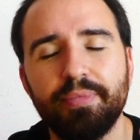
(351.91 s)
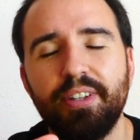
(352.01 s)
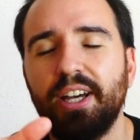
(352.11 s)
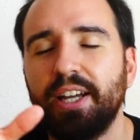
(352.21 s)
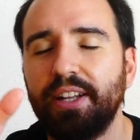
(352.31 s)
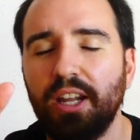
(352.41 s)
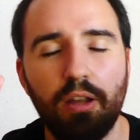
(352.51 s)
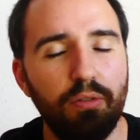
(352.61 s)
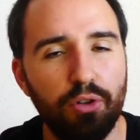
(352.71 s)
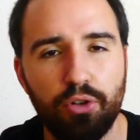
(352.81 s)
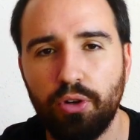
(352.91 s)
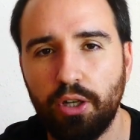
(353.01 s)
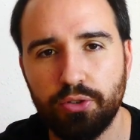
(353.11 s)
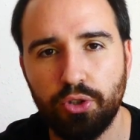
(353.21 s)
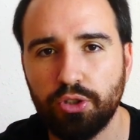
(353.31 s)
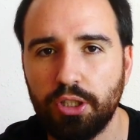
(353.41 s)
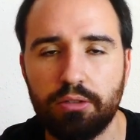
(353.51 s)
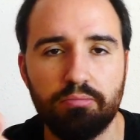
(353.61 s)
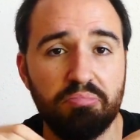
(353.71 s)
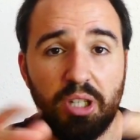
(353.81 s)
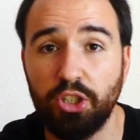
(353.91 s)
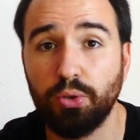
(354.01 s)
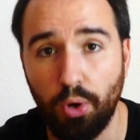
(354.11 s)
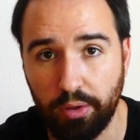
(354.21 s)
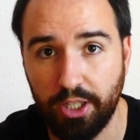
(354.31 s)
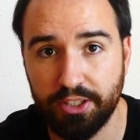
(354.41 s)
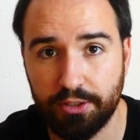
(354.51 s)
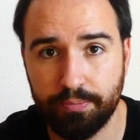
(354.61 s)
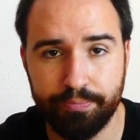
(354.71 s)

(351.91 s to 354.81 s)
that if you don't know how to use it, it's worthless.